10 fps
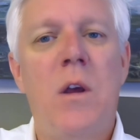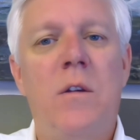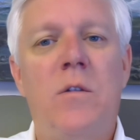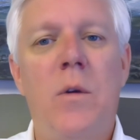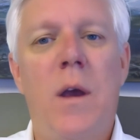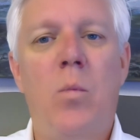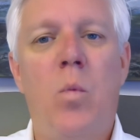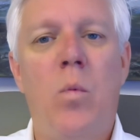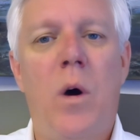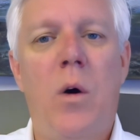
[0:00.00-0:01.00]
so you
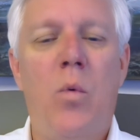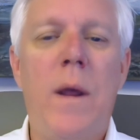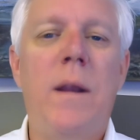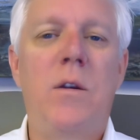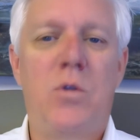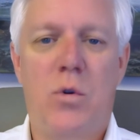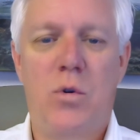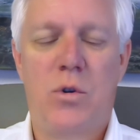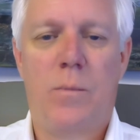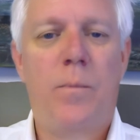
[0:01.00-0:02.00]
had rain
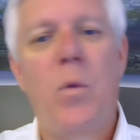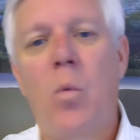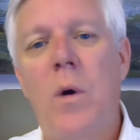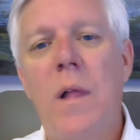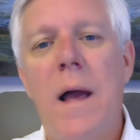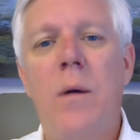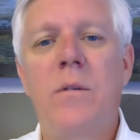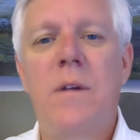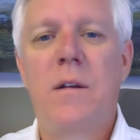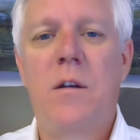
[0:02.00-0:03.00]
intrusion. Well, how
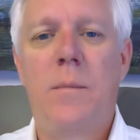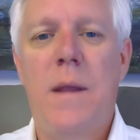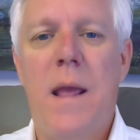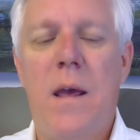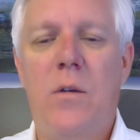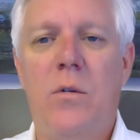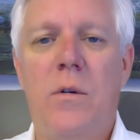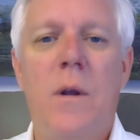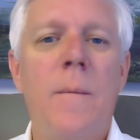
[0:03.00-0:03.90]
is that going to be handled?